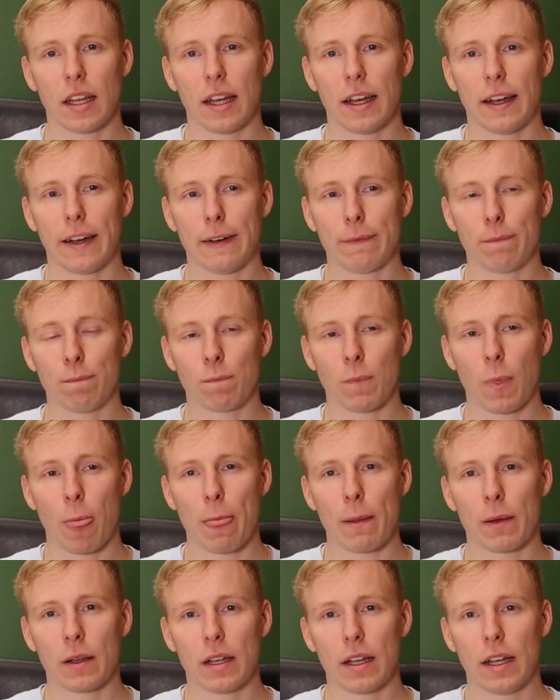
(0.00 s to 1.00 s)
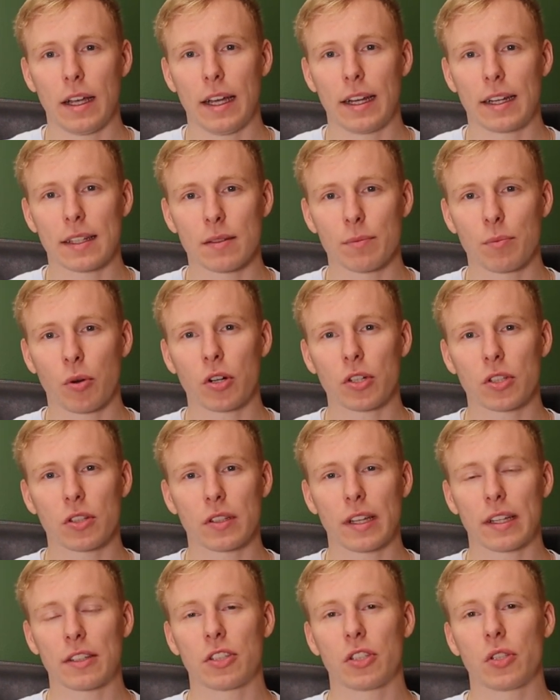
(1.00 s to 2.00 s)
um, it is
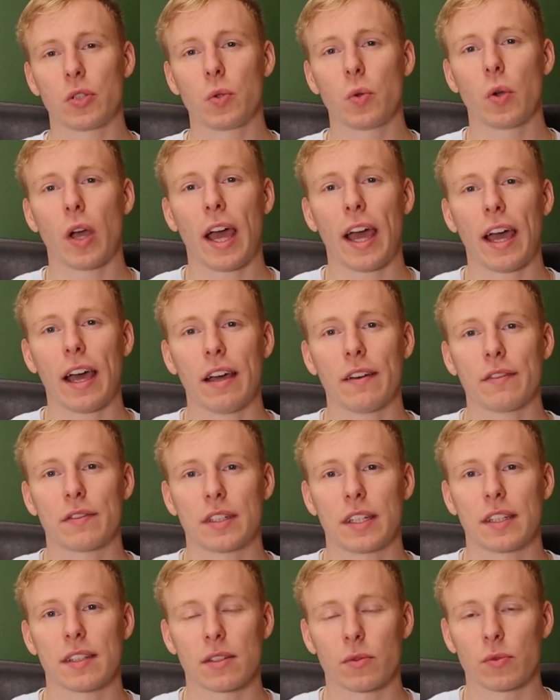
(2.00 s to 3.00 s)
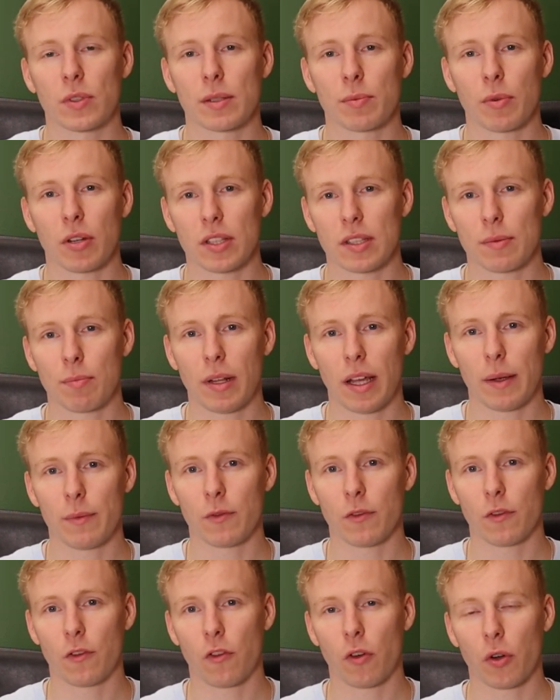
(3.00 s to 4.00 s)
important that you have an instant response
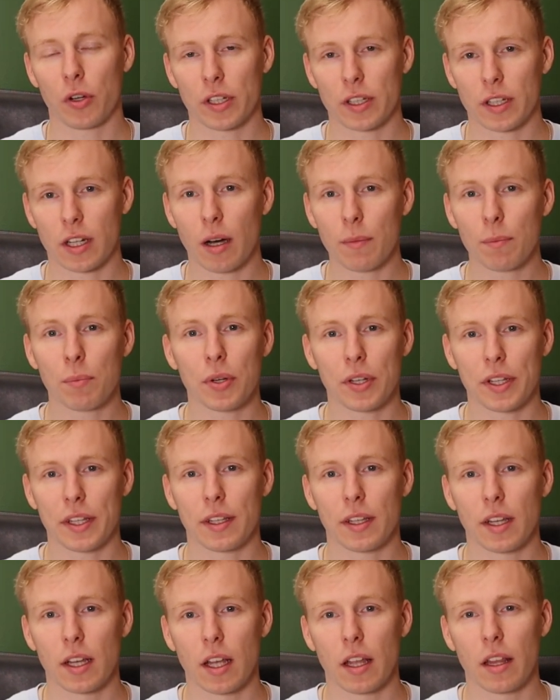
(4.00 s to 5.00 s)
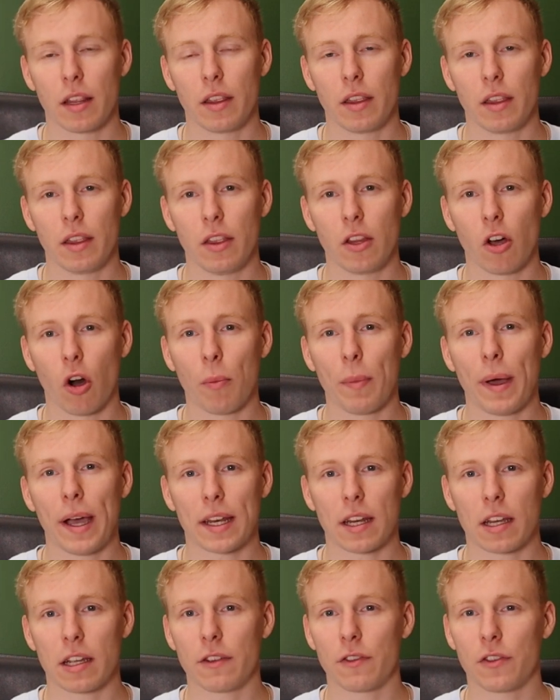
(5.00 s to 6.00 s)
plan for your company, no
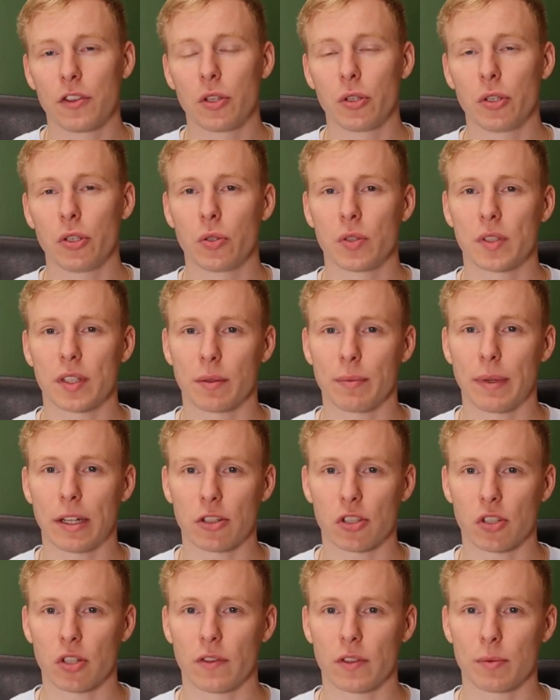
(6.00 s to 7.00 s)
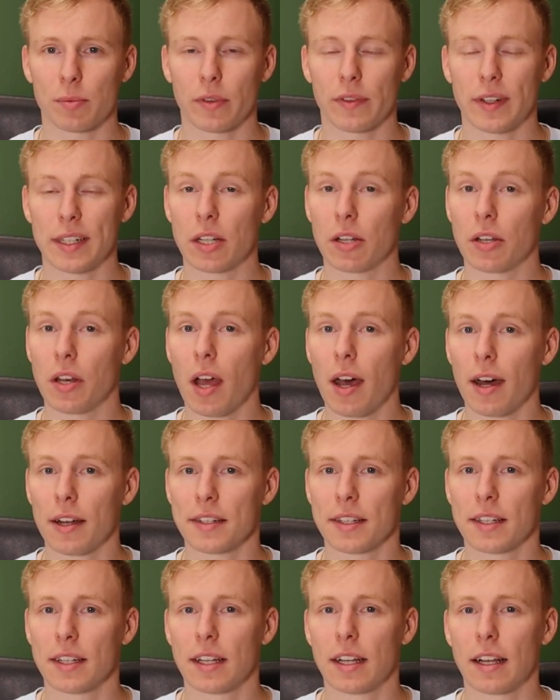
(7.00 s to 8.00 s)
matter if you're using a managed service provider or
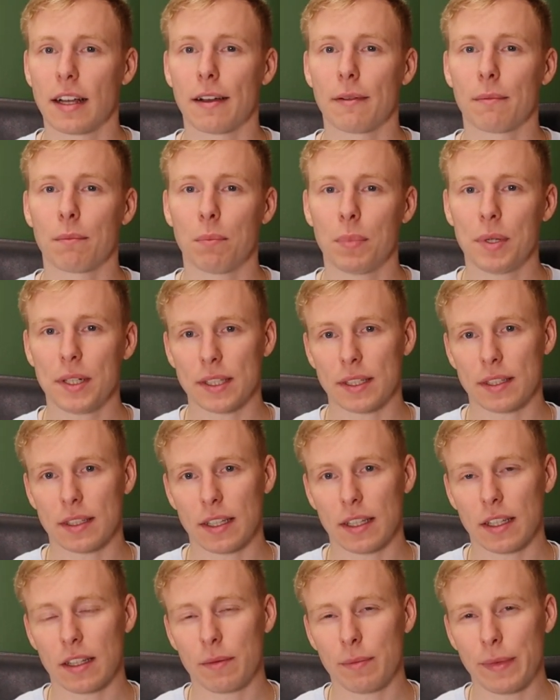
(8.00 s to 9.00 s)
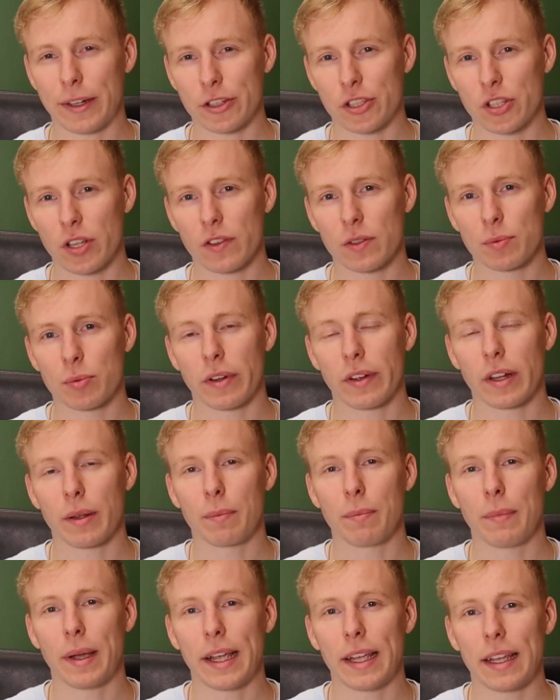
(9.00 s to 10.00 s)
not. But managed service provider
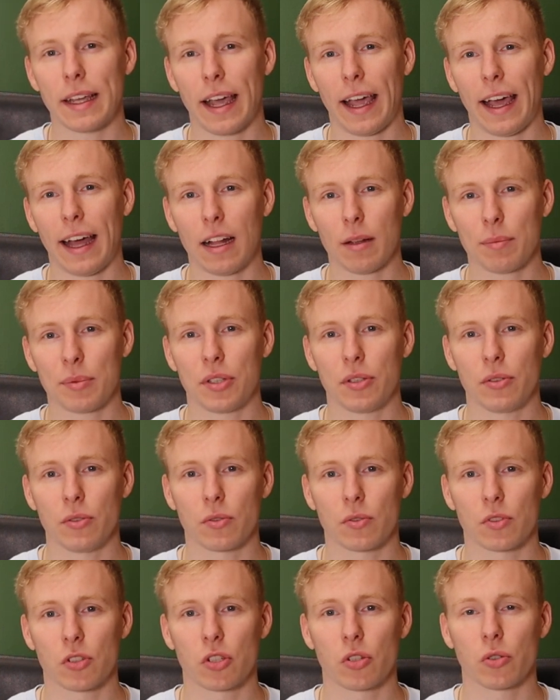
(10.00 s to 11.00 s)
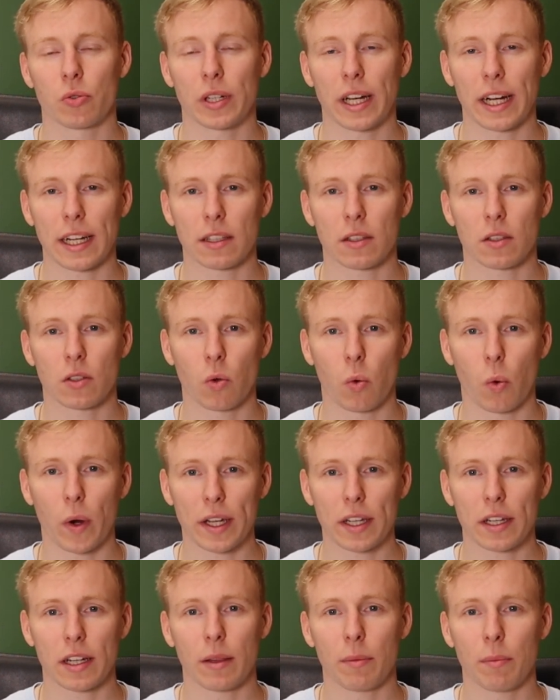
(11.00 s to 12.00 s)
may help you to react
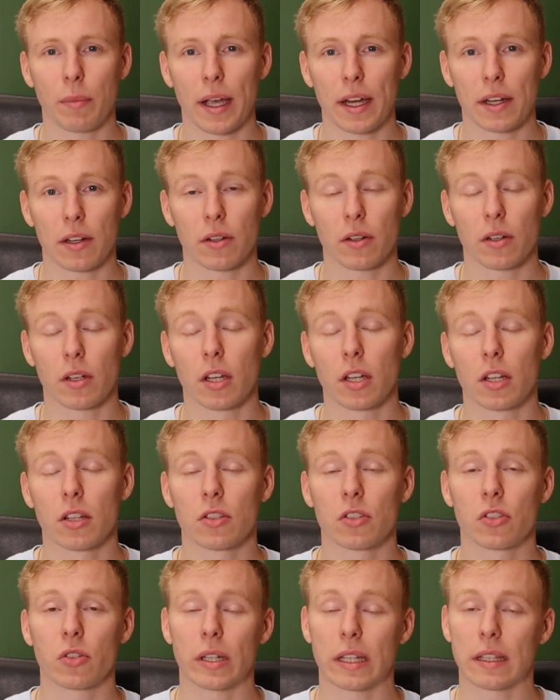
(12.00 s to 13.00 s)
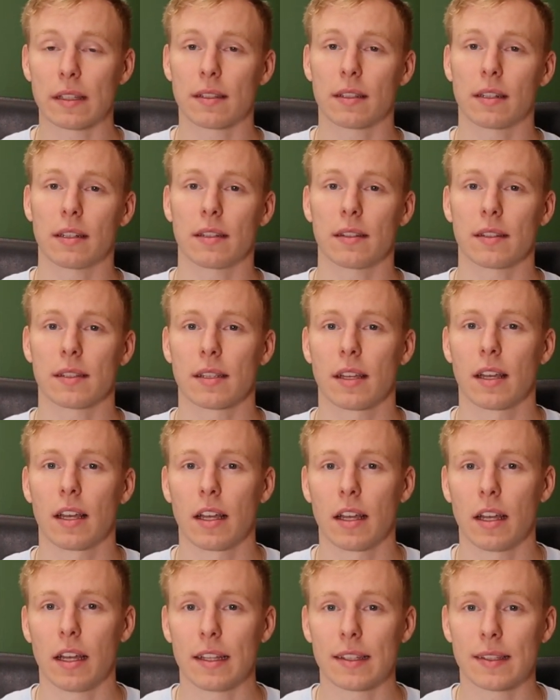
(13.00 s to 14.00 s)
quicker and better to incidents
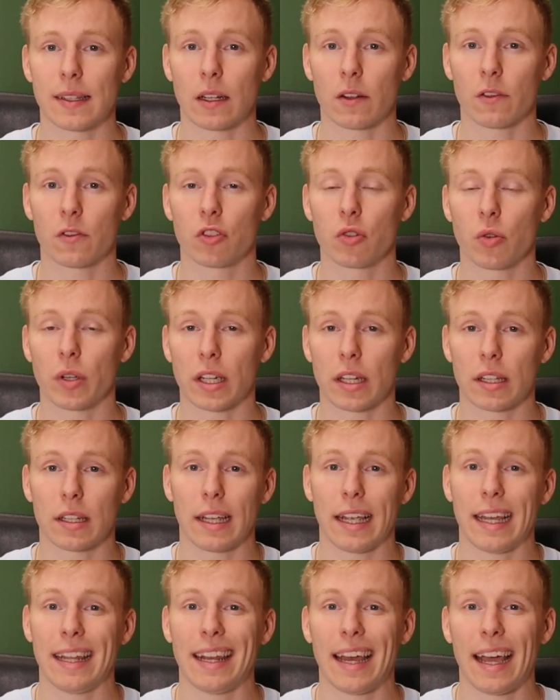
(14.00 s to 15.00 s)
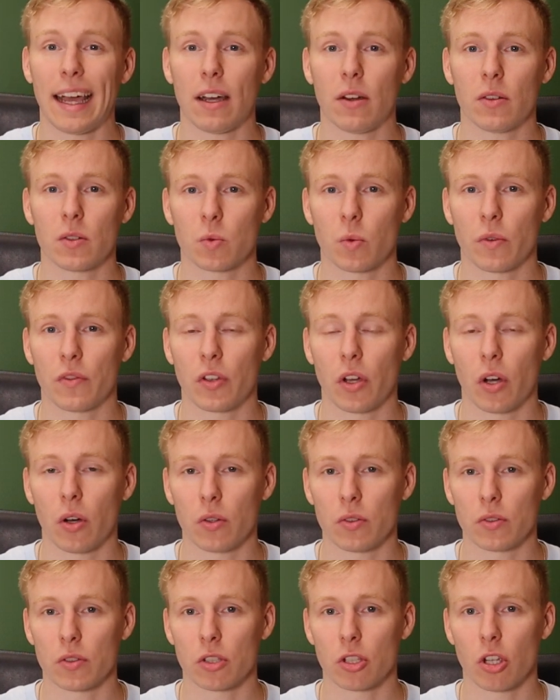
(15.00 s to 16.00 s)
instead of doing it in-house with your
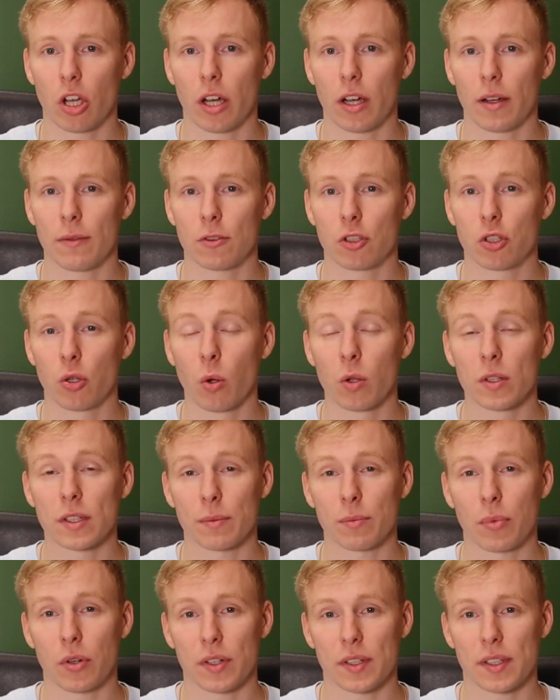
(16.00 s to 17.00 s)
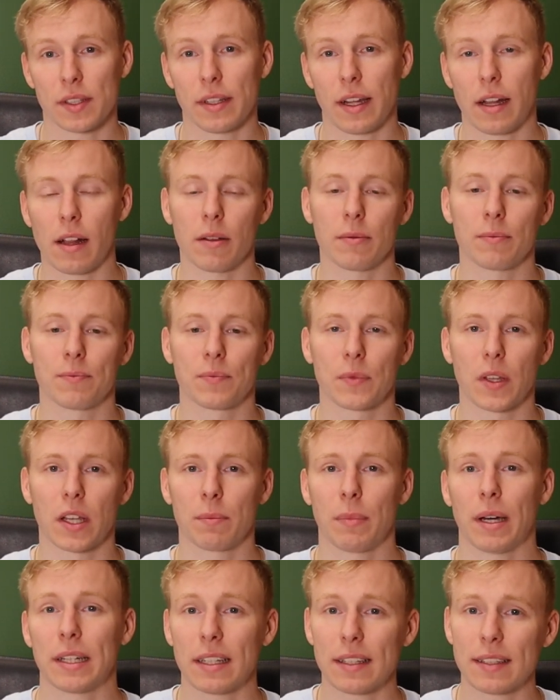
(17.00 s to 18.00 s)
own um, tools and personnel.
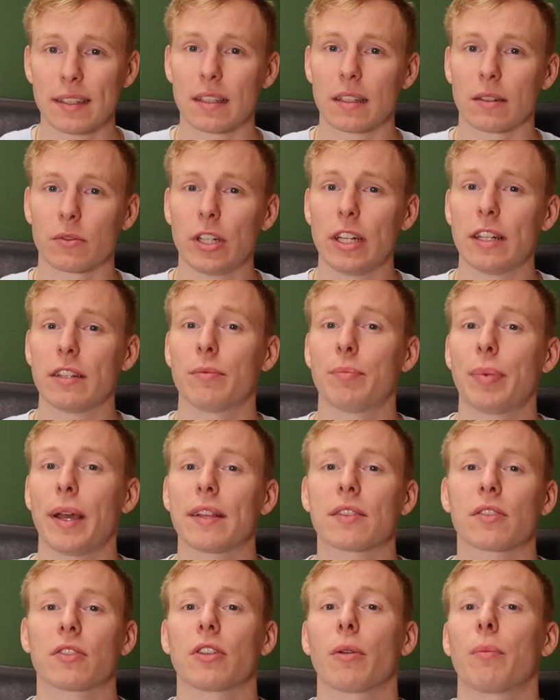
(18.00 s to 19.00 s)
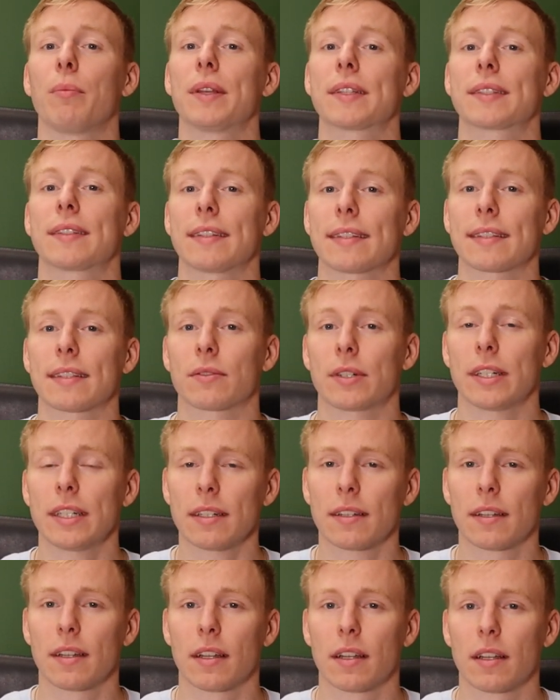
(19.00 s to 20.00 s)
But this really depends on your business,
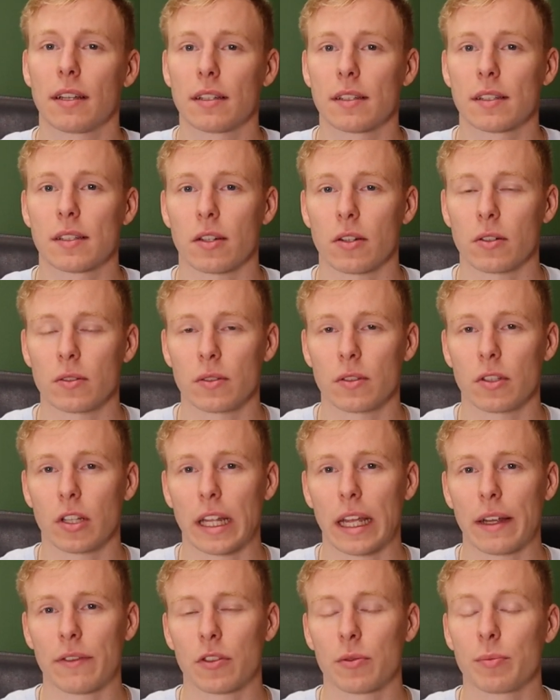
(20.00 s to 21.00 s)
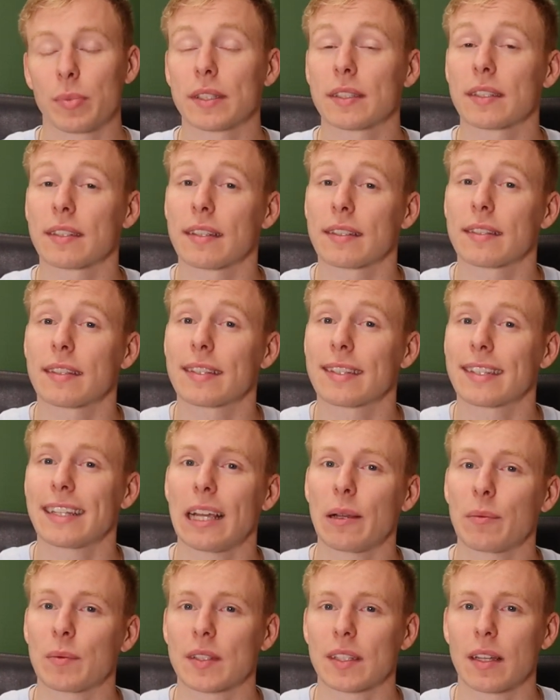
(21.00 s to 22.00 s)
right? So not every business is the
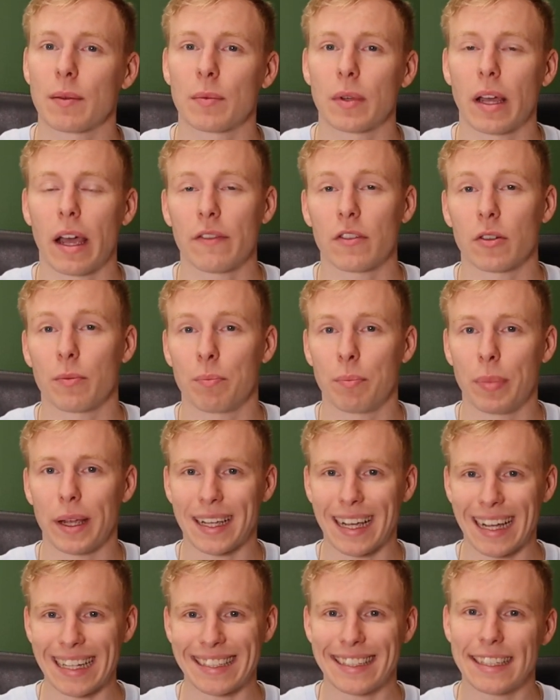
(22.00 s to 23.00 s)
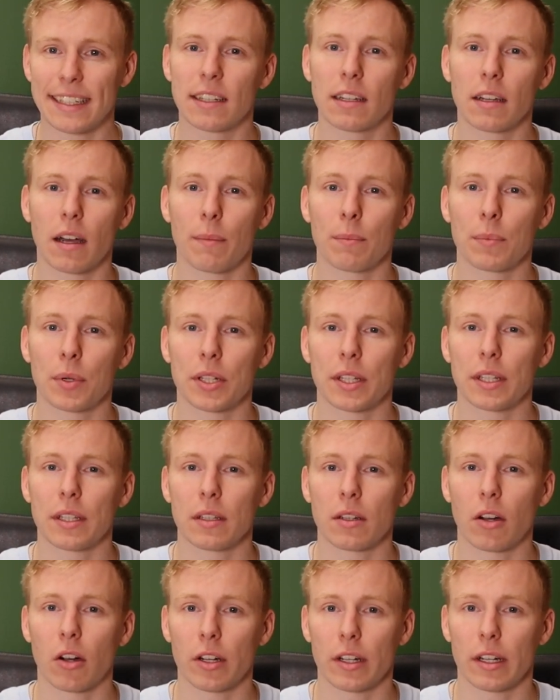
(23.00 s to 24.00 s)
same. Some have a big IT
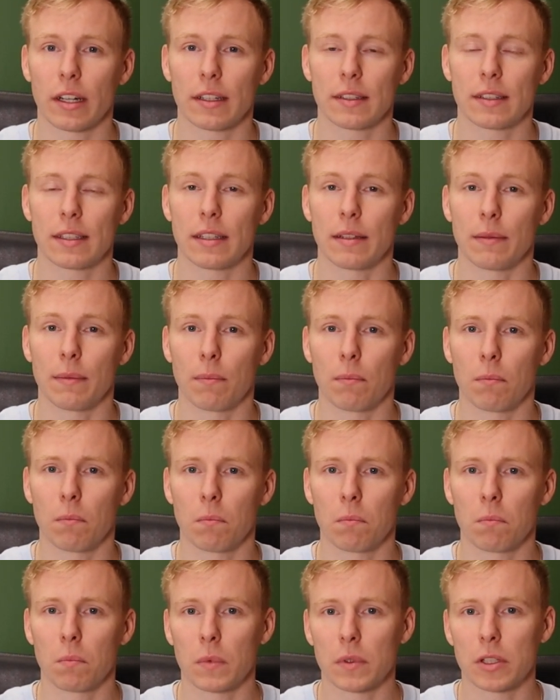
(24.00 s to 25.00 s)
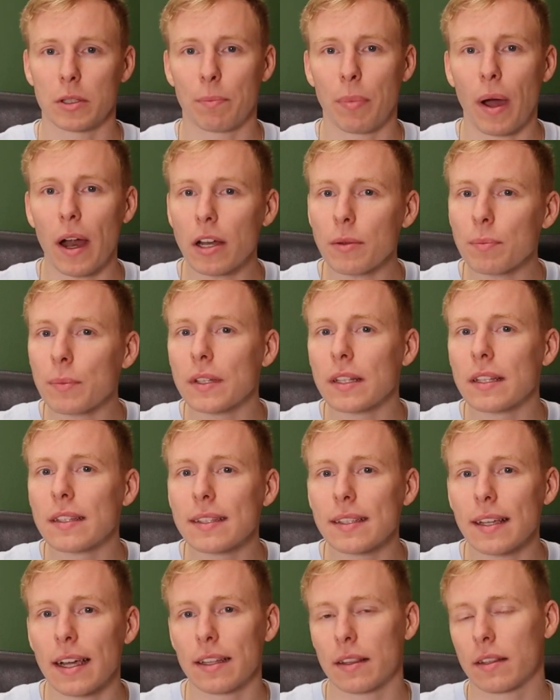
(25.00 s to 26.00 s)
company or IT department
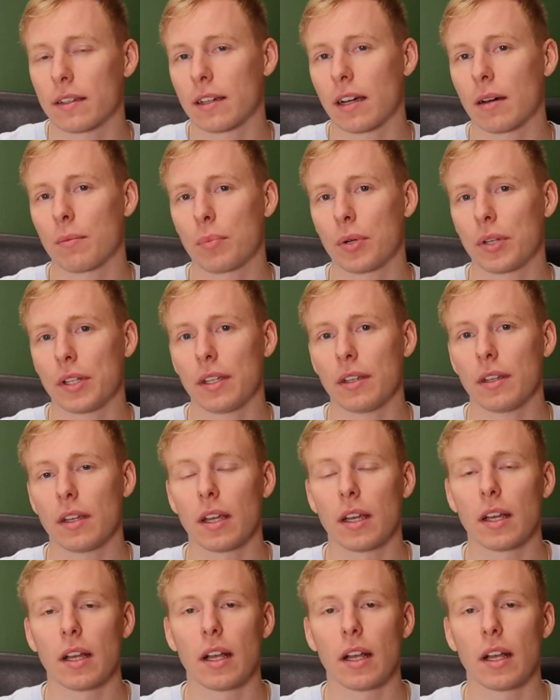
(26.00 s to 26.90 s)
inside the company,